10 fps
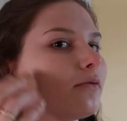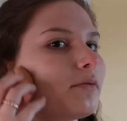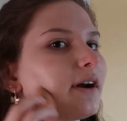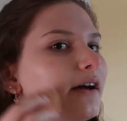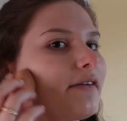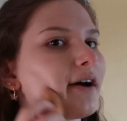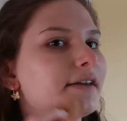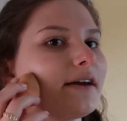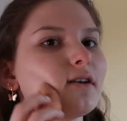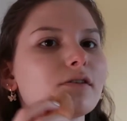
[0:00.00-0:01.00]
But I find
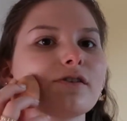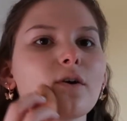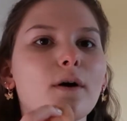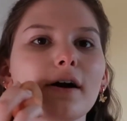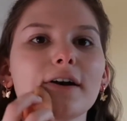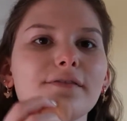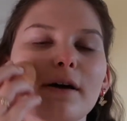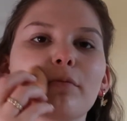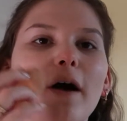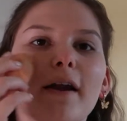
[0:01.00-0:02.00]
like it's so hard to
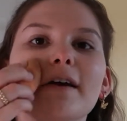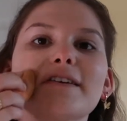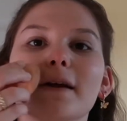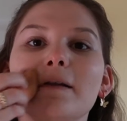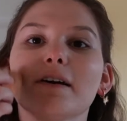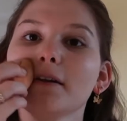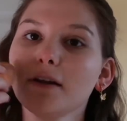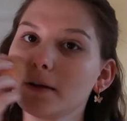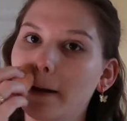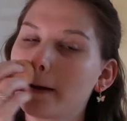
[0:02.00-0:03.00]
find products. Like luckily
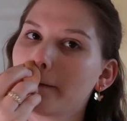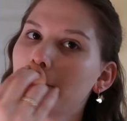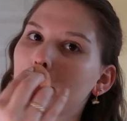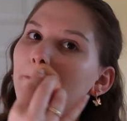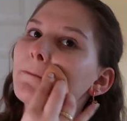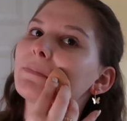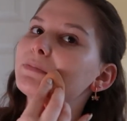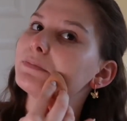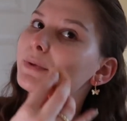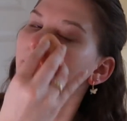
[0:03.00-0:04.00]
a lot of
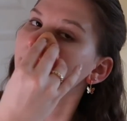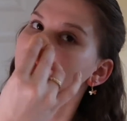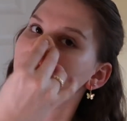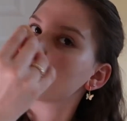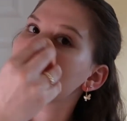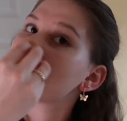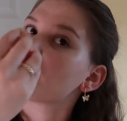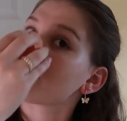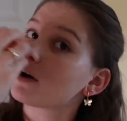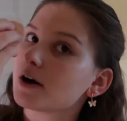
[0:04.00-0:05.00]
brands are trying to be
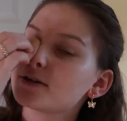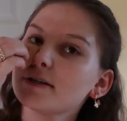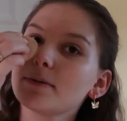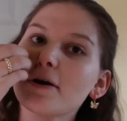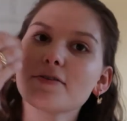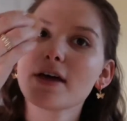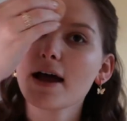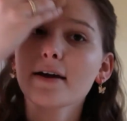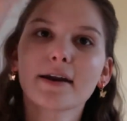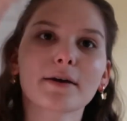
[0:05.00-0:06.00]
more conscious about
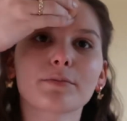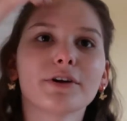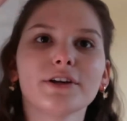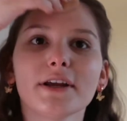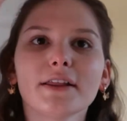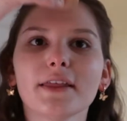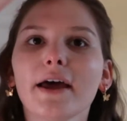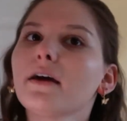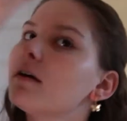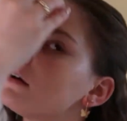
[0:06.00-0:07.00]
that, and I appreciate
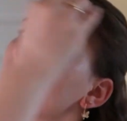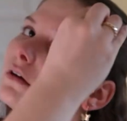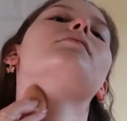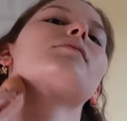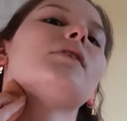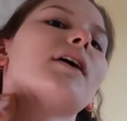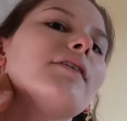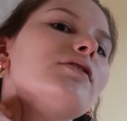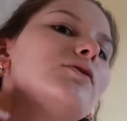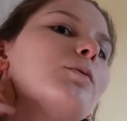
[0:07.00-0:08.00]
that. I
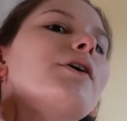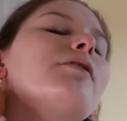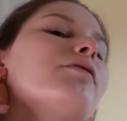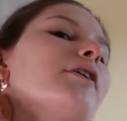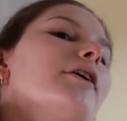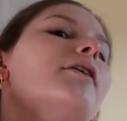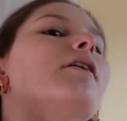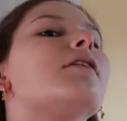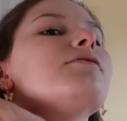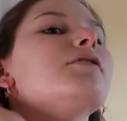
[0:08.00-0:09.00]
have this weird fear
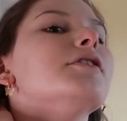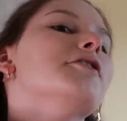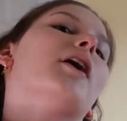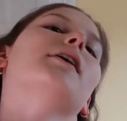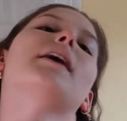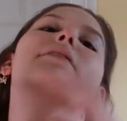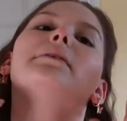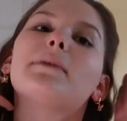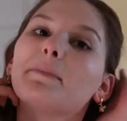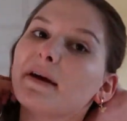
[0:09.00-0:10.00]
of not
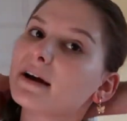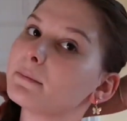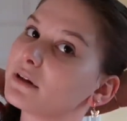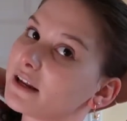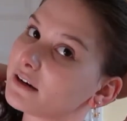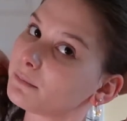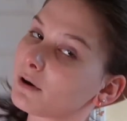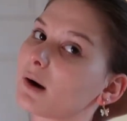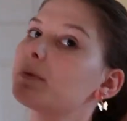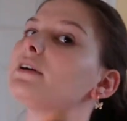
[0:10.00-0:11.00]
having my makeup blended
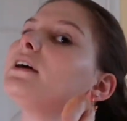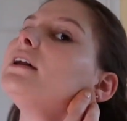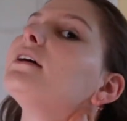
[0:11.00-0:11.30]
properly